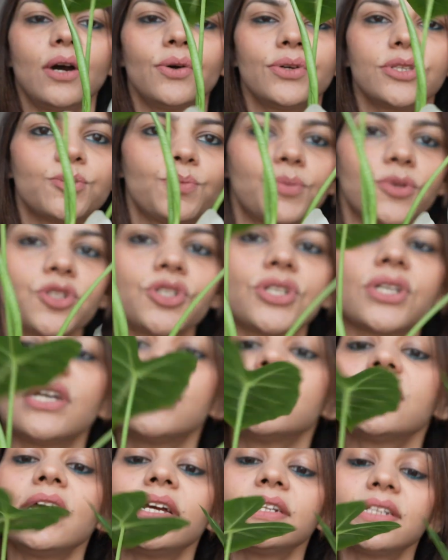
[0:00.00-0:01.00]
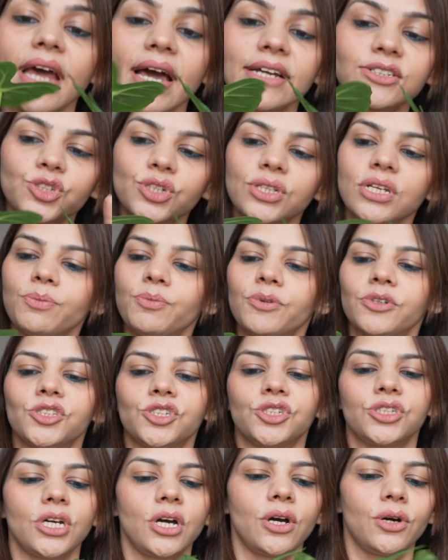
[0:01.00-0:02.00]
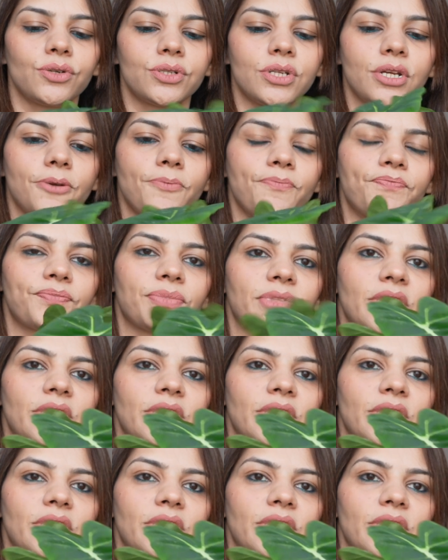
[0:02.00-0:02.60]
now it actually pushed out